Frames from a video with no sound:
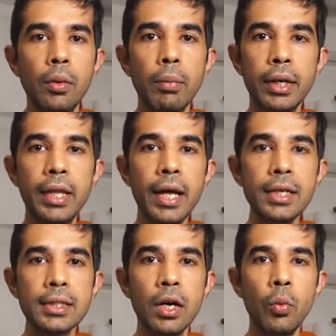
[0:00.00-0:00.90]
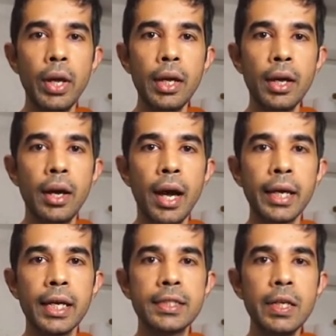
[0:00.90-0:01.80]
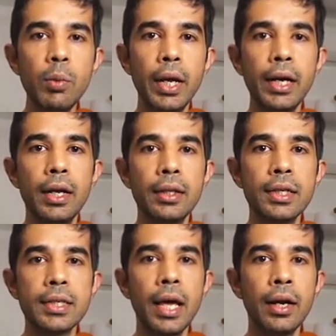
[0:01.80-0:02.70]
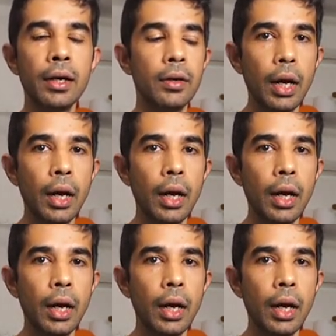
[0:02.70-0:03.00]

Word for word: But there is a way I can simulate this error.